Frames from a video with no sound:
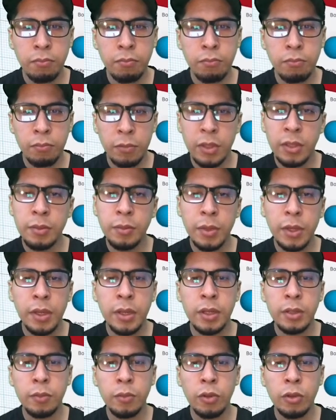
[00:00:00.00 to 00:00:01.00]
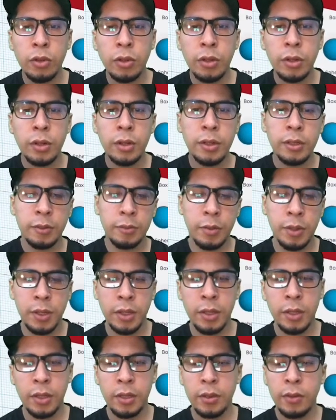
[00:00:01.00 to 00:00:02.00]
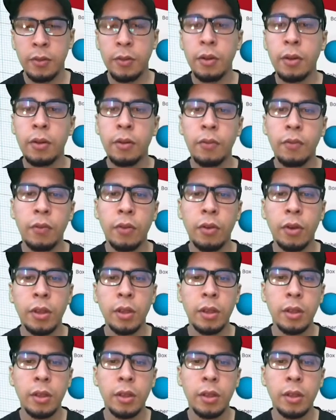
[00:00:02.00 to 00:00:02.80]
Let's make it smaller. Let's make it 40.